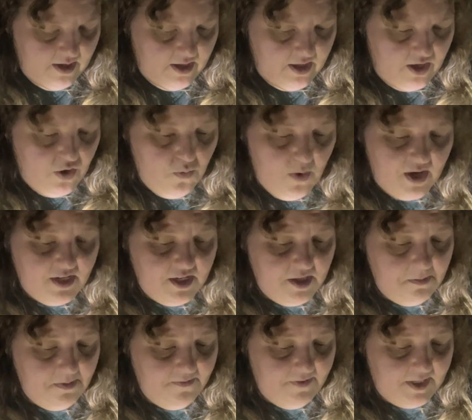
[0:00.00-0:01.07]
You run to the
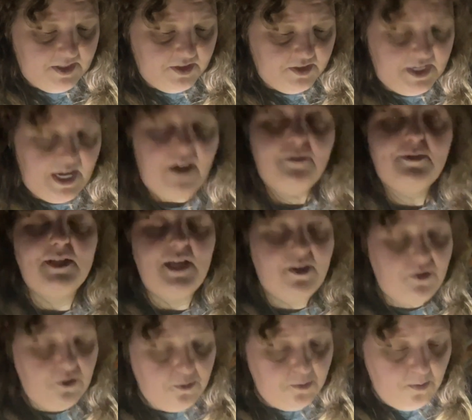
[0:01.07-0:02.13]
professor's house and
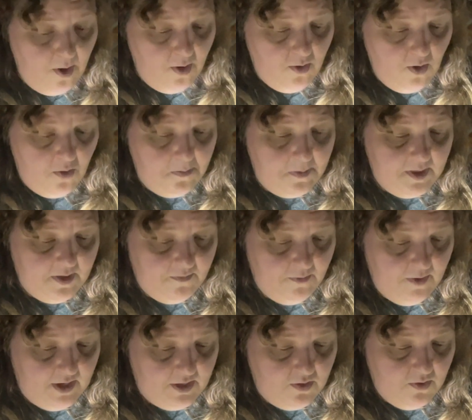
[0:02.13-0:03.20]
throw open the
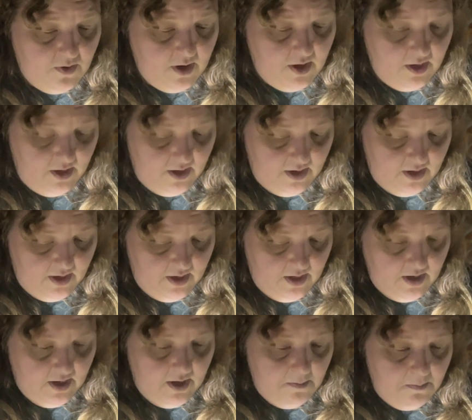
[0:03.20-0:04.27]
front door.
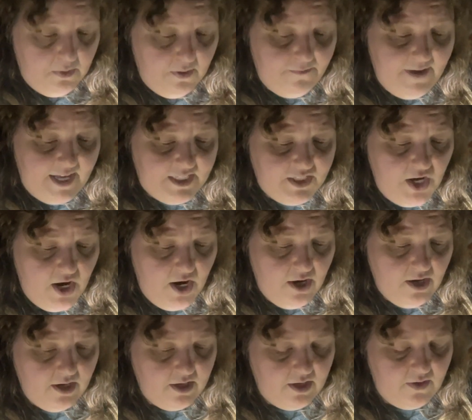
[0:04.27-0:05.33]

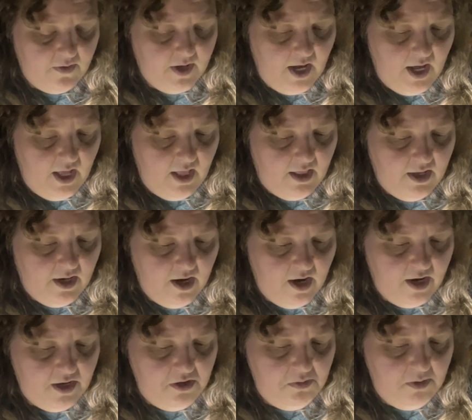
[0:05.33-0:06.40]
Professor, you call,
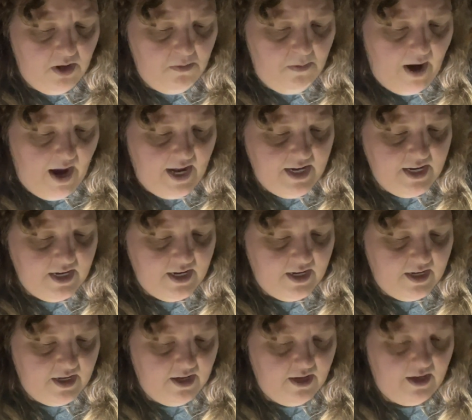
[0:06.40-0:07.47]
are you all right?
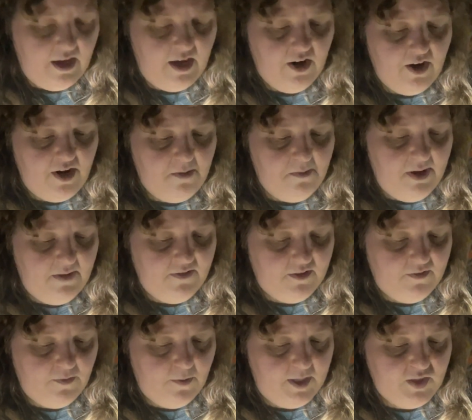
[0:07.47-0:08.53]
Hearing a
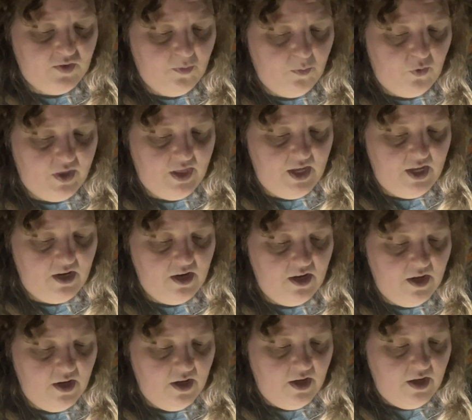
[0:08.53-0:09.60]
muffled voice from within,
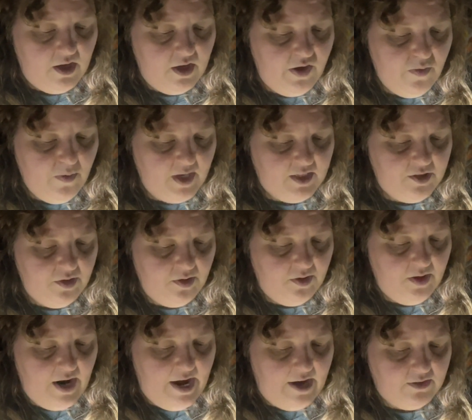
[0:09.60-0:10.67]
you rush through
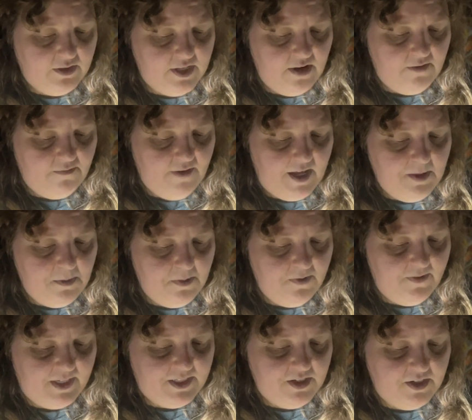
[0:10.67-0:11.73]
the house and find the
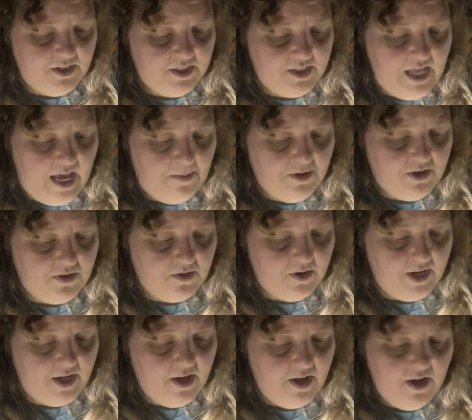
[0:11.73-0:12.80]
professor in his
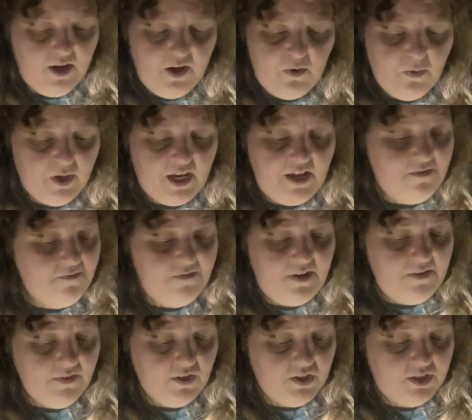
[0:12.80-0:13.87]
laboratory, working
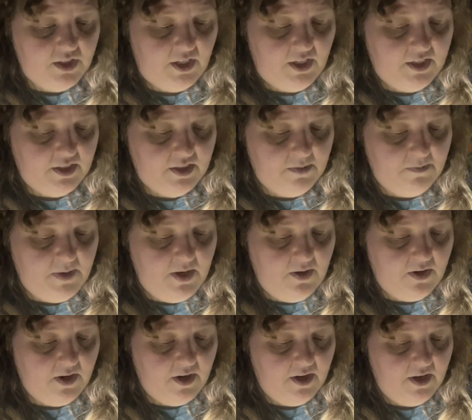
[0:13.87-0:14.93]
feverishly at his
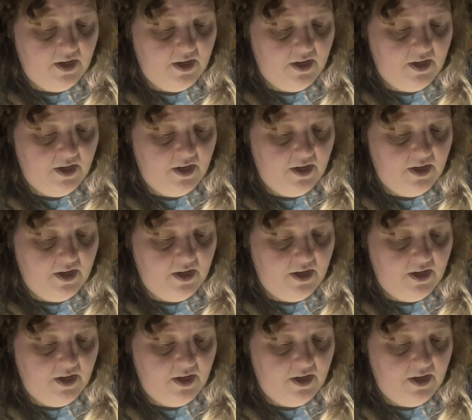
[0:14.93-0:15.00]
computer.